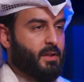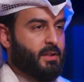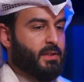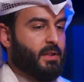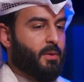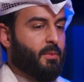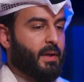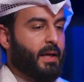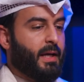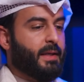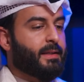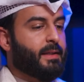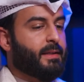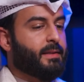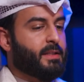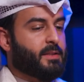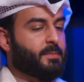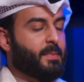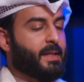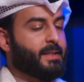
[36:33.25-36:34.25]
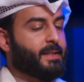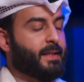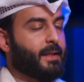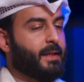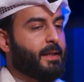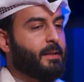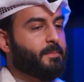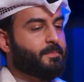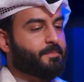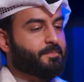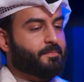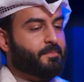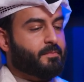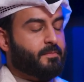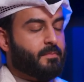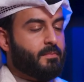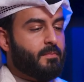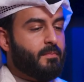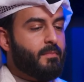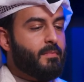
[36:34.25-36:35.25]
So what I did is basically
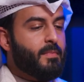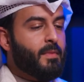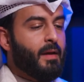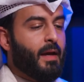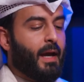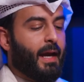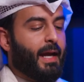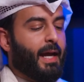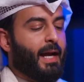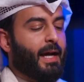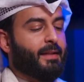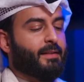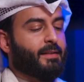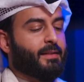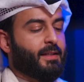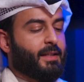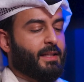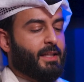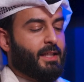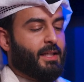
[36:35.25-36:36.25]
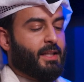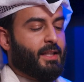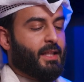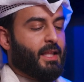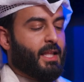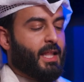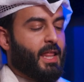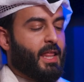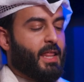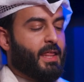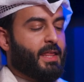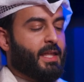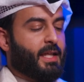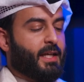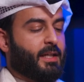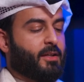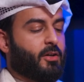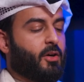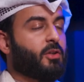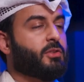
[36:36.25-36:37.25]
I had
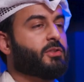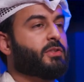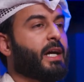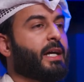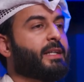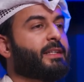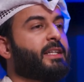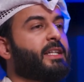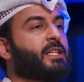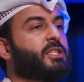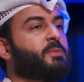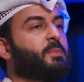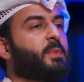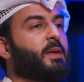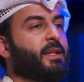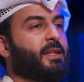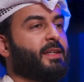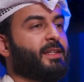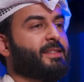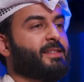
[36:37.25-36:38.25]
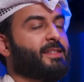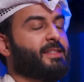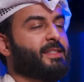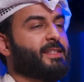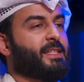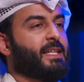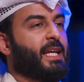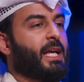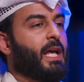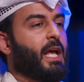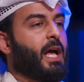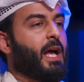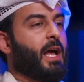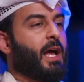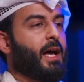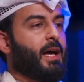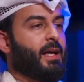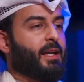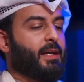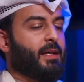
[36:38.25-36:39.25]
the contracting experience
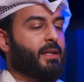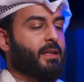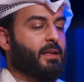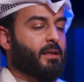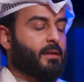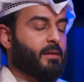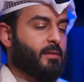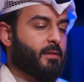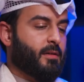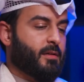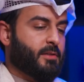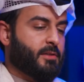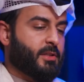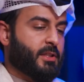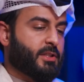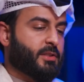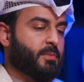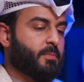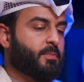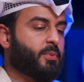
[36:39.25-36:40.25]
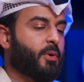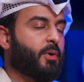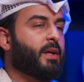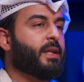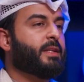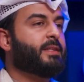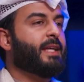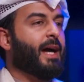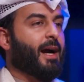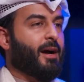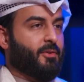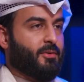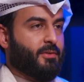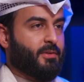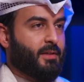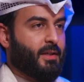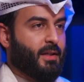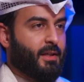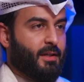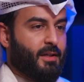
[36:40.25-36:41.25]
and I just broke it
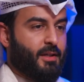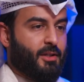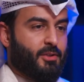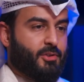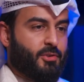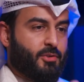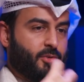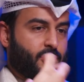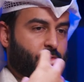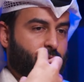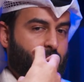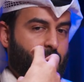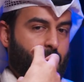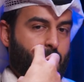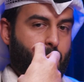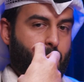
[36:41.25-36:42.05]
down into